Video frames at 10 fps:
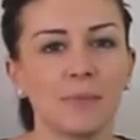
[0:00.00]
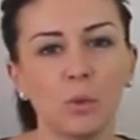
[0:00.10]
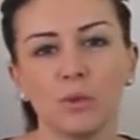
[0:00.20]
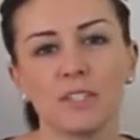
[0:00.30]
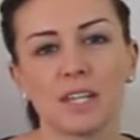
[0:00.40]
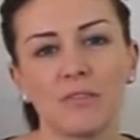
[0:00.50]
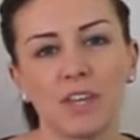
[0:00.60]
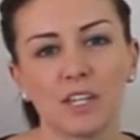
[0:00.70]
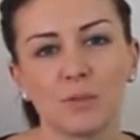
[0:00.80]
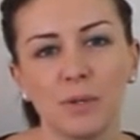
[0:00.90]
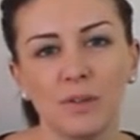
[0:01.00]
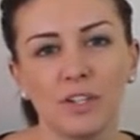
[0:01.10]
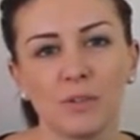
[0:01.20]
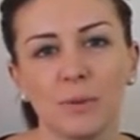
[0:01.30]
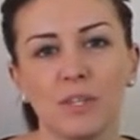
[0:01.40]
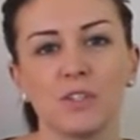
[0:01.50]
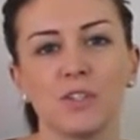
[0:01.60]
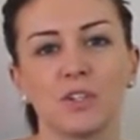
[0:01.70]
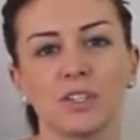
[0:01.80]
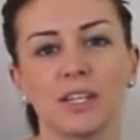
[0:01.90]
All of us have that experience, but this
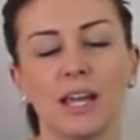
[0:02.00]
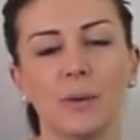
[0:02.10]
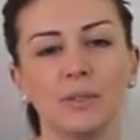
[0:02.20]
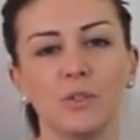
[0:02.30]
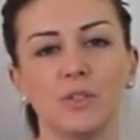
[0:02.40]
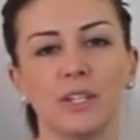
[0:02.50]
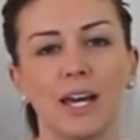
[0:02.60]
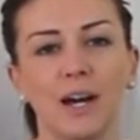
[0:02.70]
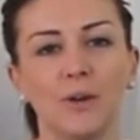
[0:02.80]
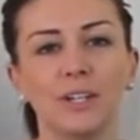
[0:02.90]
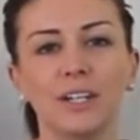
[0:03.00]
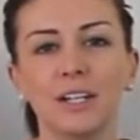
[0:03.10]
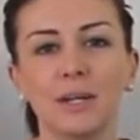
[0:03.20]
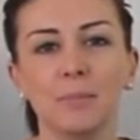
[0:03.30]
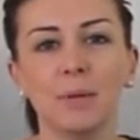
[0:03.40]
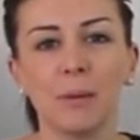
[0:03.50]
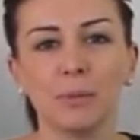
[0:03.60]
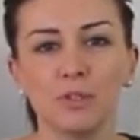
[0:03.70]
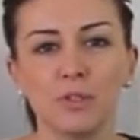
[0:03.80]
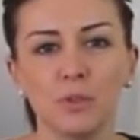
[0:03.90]
is just allowing you to now be
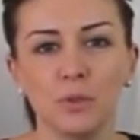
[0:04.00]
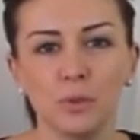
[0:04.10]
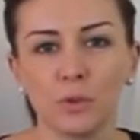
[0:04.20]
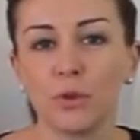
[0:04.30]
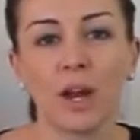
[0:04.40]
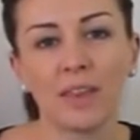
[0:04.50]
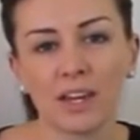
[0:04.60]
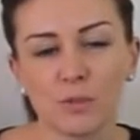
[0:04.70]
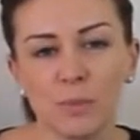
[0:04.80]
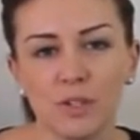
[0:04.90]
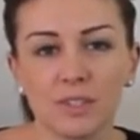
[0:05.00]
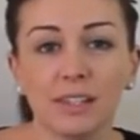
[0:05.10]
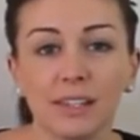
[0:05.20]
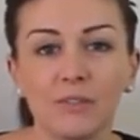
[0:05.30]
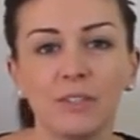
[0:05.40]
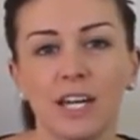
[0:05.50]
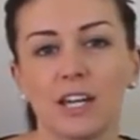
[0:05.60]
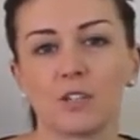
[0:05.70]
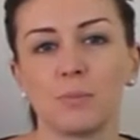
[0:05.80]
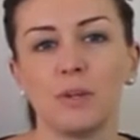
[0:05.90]
able to create that experience and live in that
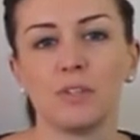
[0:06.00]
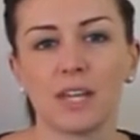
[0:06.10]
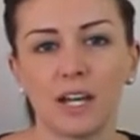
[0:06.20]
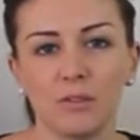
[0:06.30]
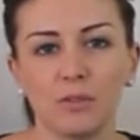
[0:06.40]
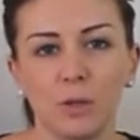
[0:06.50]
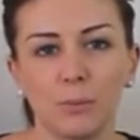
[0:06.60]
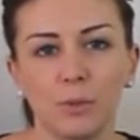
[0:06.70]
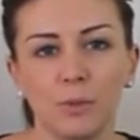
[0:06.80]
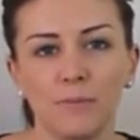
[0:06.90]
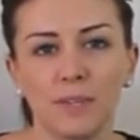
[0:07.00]
experience a hell of a lot more.